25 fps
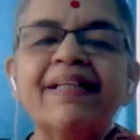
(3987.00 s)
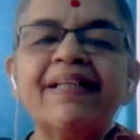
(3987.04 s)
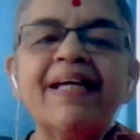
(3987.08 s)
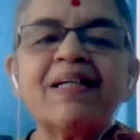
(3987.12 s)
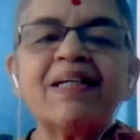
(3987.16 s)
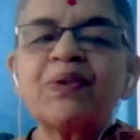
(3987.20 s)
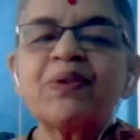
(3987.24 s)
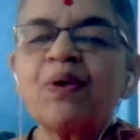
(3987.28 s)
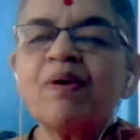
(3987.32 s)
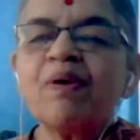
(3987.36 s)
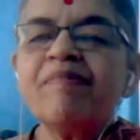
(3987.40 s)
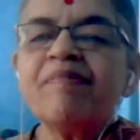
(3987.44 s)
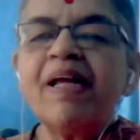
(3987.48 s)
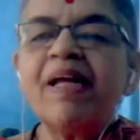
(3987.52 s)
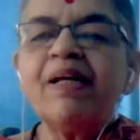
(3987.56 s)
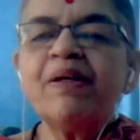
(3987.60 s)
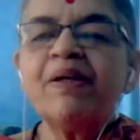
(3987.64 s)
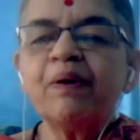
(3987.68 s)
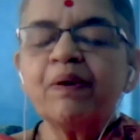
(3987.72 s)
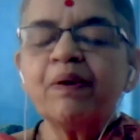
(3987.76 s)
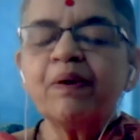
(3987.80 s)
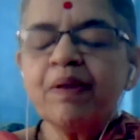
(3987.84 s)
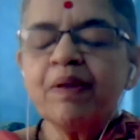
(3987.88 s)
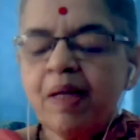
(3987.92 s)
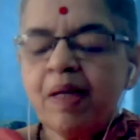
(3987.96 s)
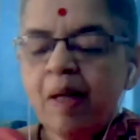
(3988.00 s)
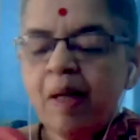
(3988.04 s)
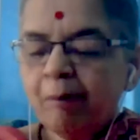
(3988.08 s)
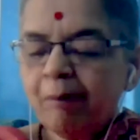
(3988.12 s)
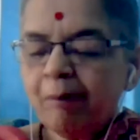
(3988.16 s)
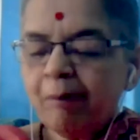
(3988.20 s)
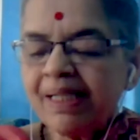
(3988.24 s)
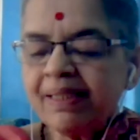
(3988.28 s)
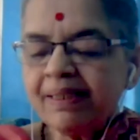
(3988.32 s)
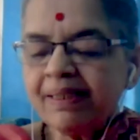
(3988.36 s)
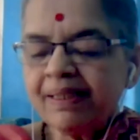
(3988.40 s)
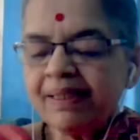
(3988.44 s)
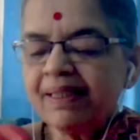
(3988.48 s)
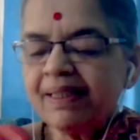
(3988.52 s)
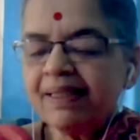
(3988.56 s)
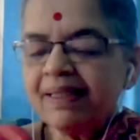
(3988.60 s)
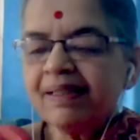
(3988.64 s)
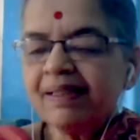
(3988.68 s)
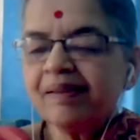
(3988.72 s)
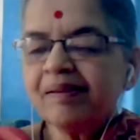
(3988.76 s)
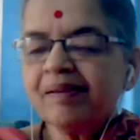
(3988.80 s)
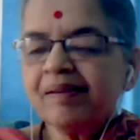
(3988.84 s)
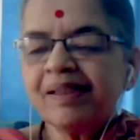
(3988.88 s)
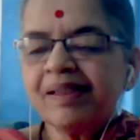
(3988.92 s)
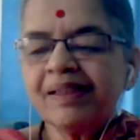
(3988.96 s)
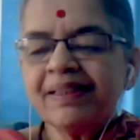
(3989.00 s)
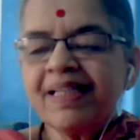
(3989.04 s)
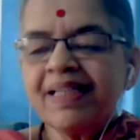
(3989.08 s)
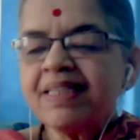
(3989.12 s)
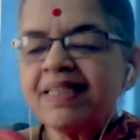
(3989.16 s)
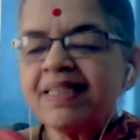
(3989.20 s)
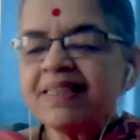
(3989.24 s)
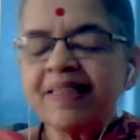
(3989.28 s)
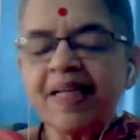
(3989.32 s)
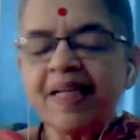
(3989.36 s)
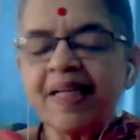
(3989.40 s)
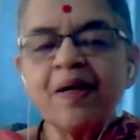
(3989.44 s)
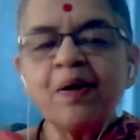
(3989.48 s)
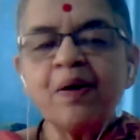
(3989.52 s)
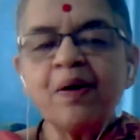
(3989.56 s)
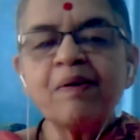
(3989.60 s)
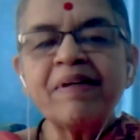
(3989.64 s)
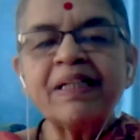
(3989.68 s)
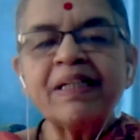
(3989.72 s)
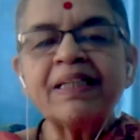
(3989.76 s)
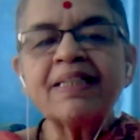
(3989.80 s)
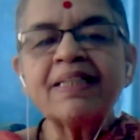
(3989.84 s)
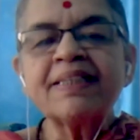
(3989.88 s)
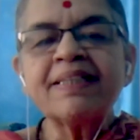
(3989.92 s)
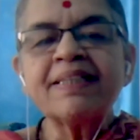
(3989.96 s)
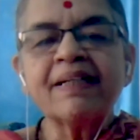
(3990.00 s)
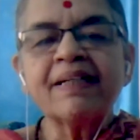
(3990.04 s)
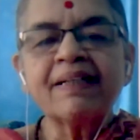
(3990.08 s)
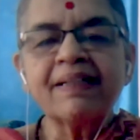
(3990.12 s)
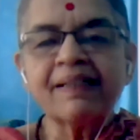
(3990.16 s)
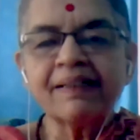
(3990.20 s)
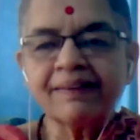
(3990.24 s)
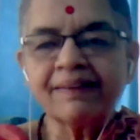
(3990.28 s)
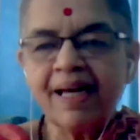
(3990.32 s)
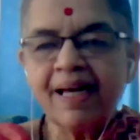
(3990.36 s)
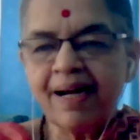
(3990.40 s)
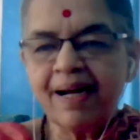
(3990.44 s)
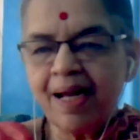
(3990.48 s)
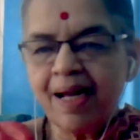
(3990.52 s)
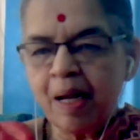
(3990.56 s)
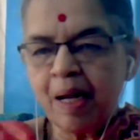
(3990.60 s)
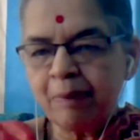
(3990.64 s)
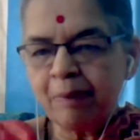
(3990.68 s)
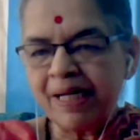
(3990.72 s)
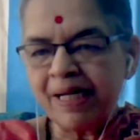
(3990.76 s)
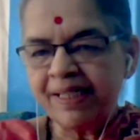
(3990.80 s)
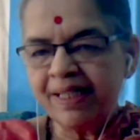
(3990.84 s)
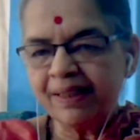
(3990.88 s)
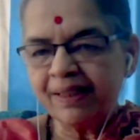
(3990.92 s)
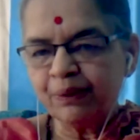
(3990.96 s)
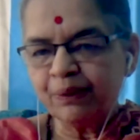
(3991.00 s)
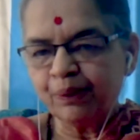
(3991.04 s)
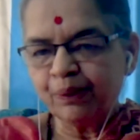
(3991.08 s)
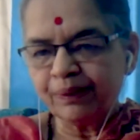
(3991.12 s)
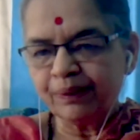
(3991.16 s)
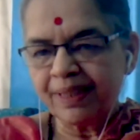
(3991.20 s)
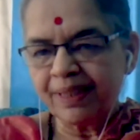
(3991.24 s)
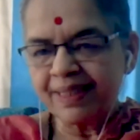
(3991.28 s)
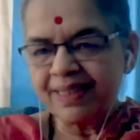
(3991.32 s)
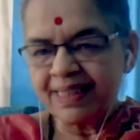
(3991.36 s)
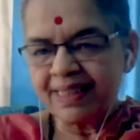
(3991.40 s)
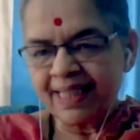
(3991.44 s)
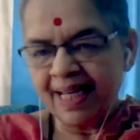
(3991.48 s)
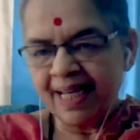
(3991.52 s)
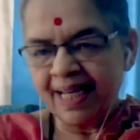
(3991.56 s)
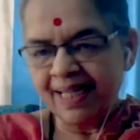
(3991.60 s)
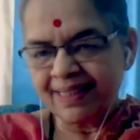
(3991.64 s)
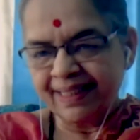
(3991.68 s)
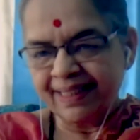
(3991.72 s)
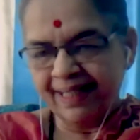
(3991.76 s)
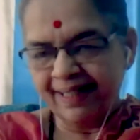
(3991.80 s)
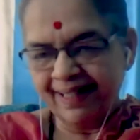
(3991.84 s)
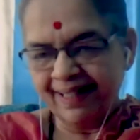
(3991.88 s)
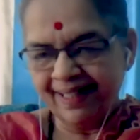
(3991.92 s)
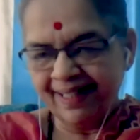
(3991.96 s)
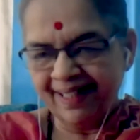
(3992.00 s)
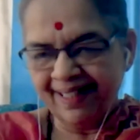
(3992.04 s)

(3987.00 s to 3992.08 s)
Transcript: are so well known. But uh, yes, Trayo Vedasya Kartaraha Bandadurta Nishachara.